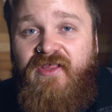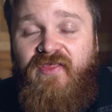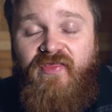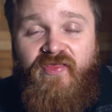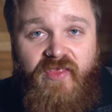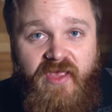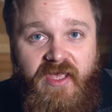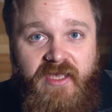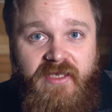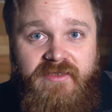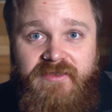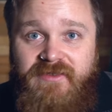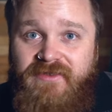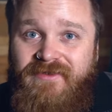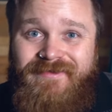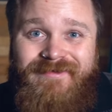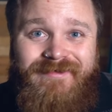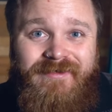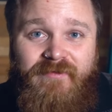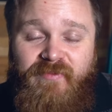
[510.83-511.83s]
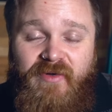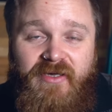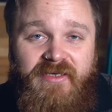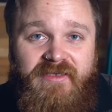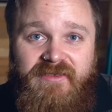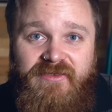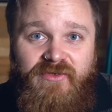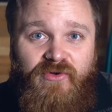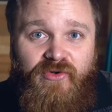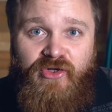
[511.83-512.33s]
things, your
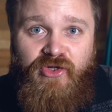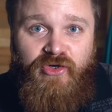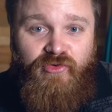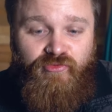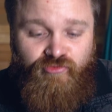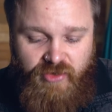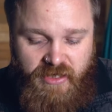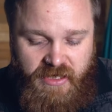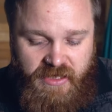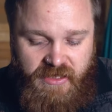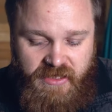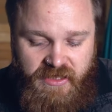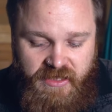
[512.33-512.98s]
bike's not gonna run.